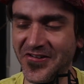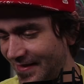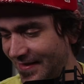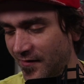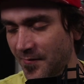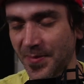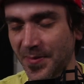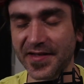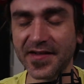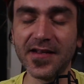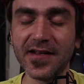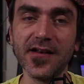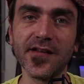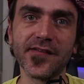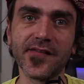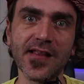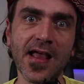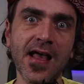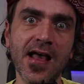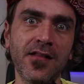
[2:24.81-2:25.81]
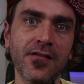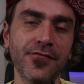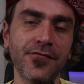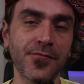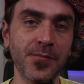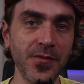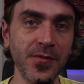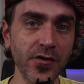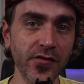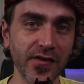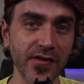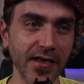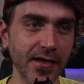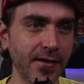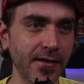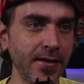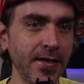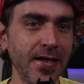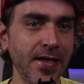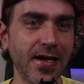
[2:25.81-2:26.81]
There's a particular style of
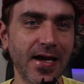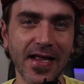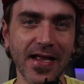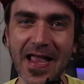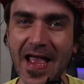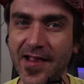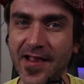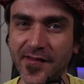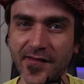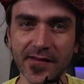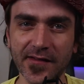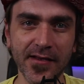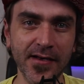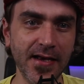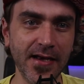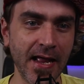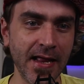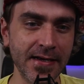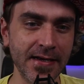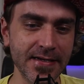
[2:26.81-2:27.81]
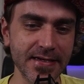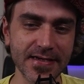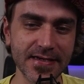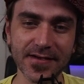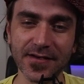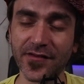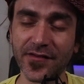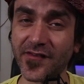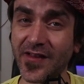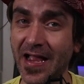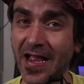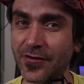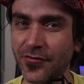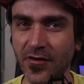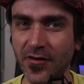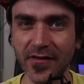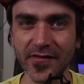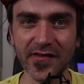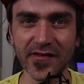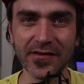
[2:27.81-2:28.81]
music, like acid and
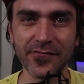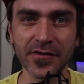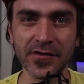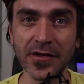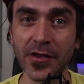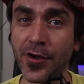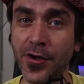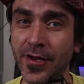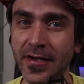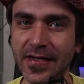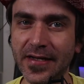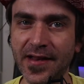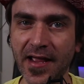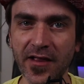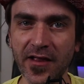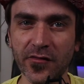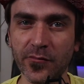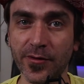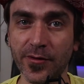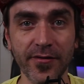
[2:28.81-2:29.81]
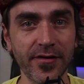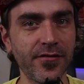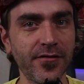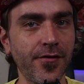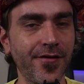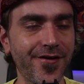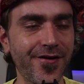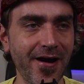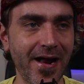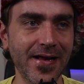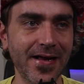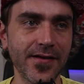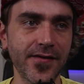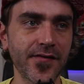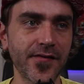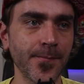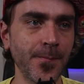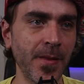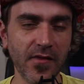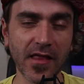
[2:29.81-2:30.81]
Psytrance, even the early days were written on trackers.